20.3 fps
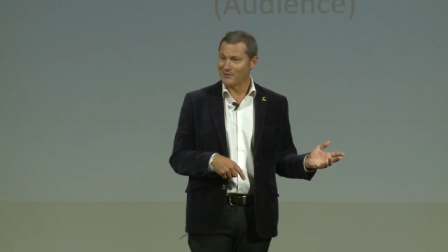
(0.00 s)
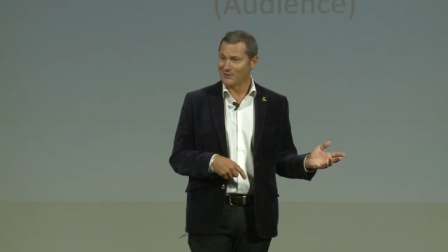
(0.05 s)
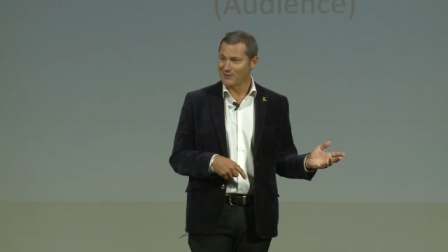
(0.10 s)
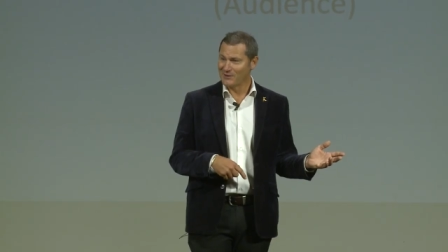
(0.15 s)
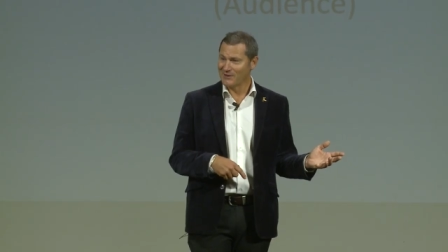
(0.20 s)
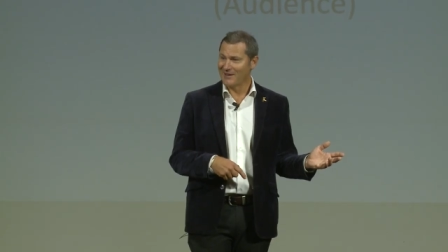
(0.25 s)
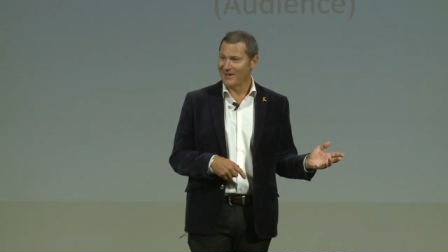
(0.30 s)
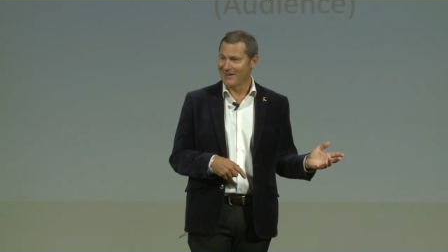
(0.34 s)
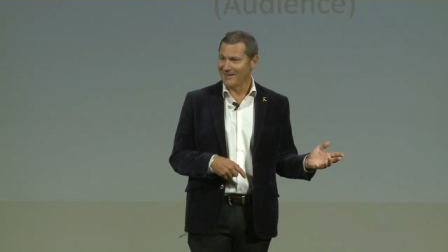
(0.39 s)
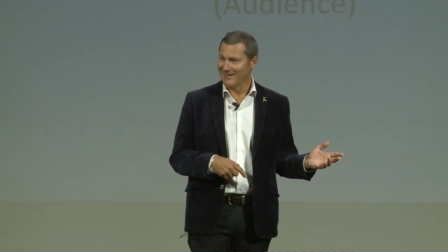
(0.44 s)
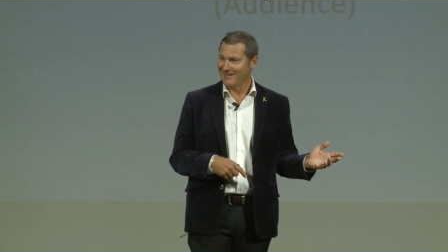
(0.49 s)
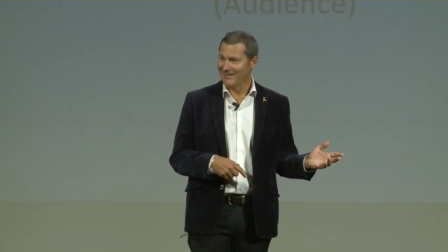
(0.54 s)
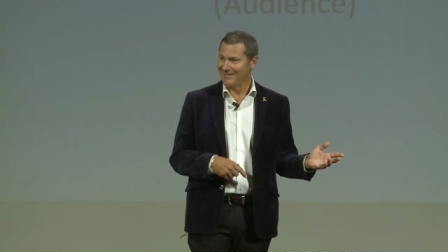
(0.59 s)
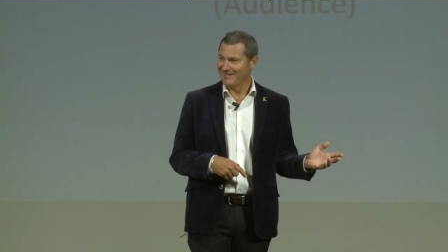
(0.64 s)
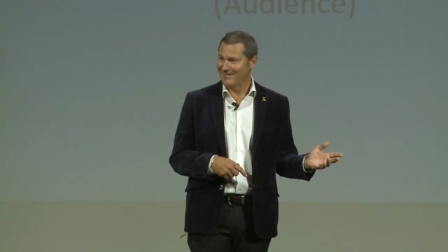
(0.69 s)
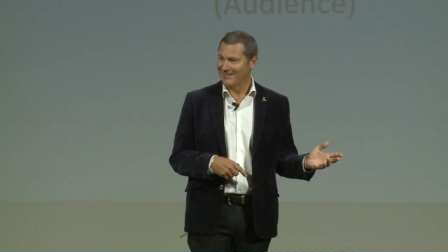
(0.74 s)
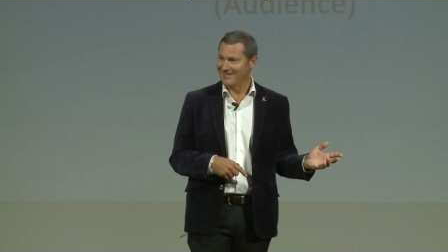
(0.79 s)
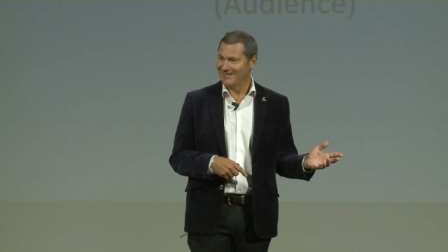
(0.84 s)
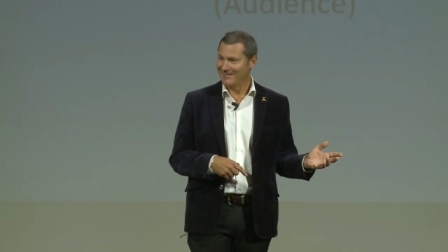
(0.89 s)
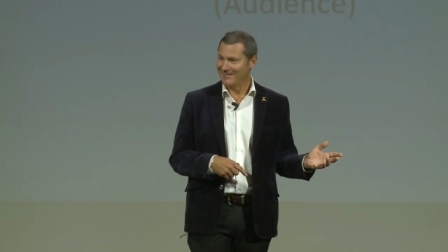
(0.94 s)
His
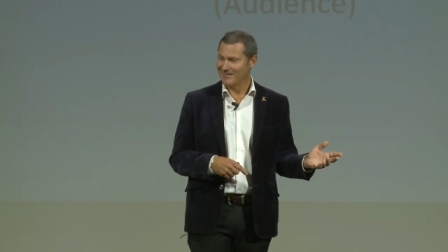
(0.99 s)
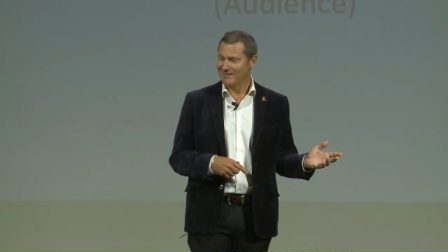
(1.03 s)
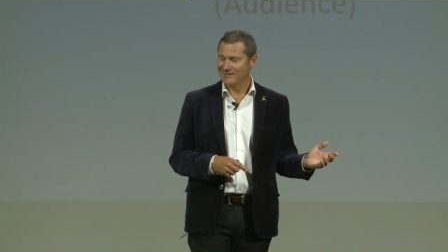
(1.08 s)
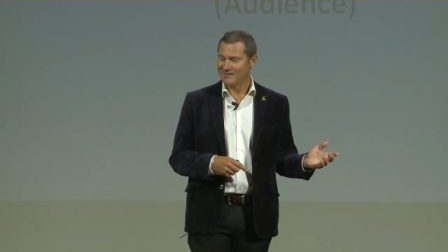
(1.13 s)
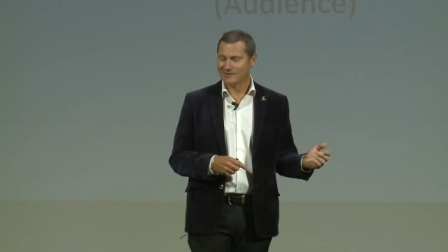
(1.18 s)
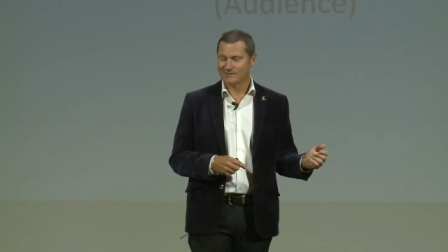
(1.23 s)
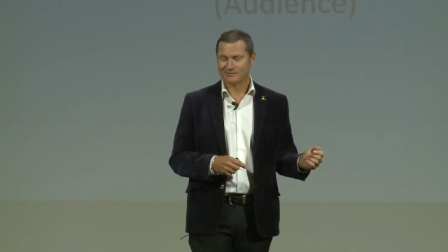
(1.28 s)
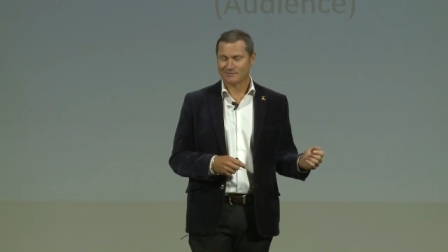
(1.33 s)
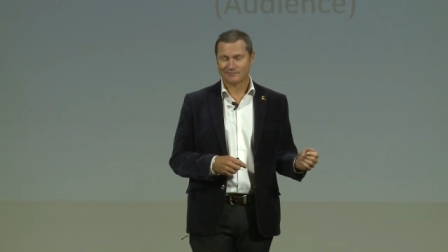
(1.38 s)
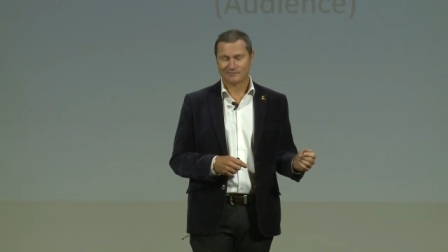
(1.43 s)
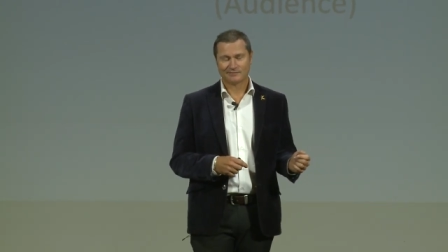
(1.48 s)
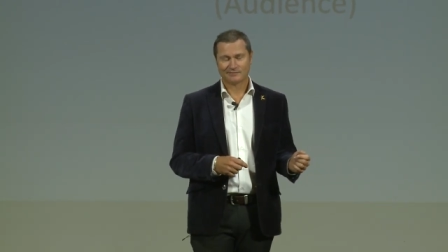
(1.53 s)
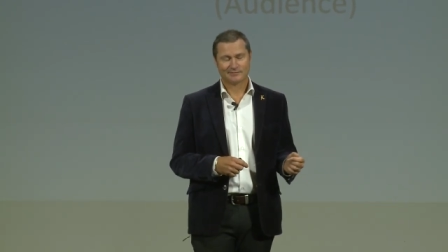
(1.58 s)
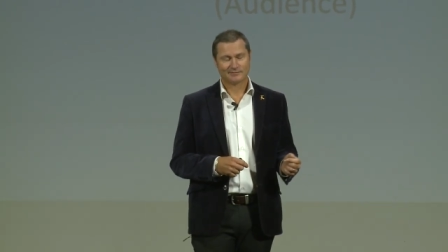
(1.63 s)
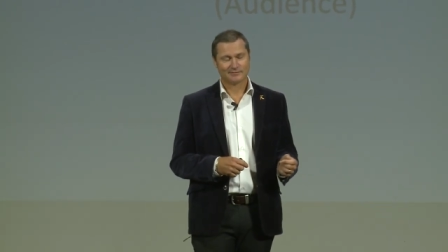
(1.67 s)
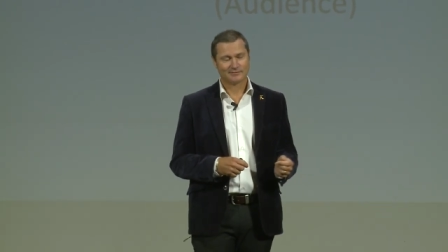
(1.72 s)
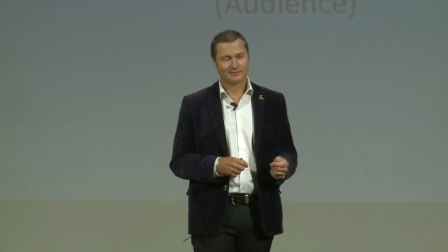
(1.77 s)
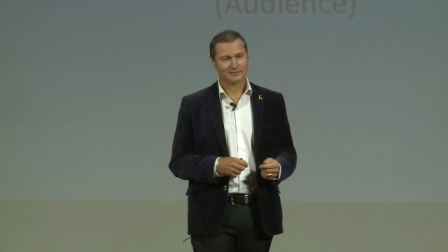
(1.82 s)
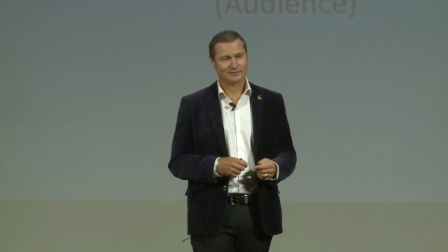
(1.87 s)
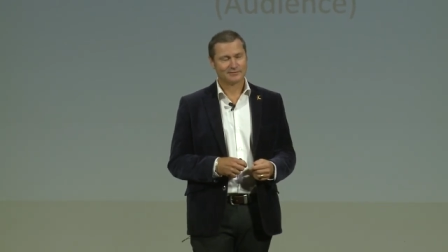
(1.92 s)
message at the end of
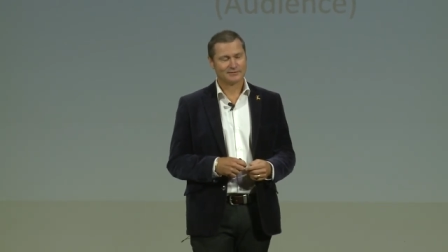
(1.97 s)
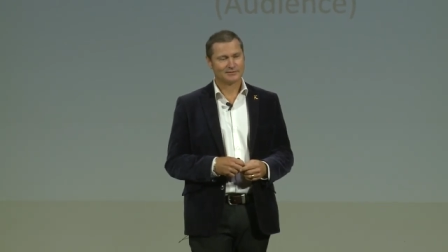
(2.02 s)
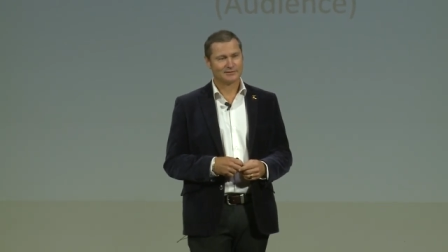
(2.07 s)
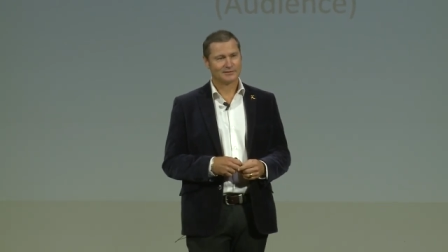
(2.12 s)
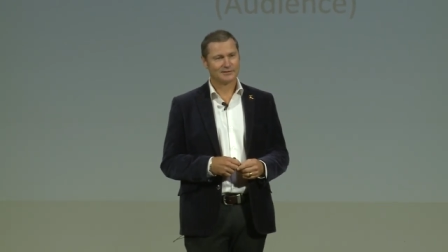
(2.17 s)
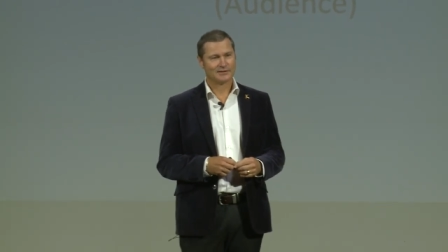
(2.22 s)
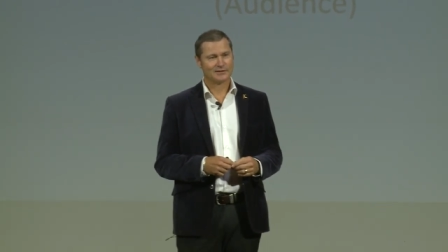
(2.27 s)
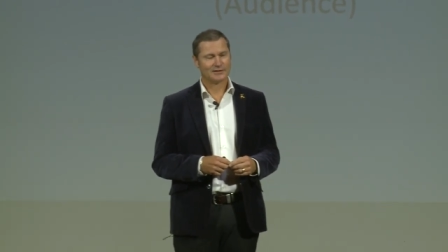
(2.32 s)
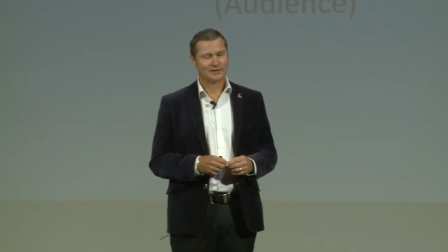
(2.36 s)
every chapter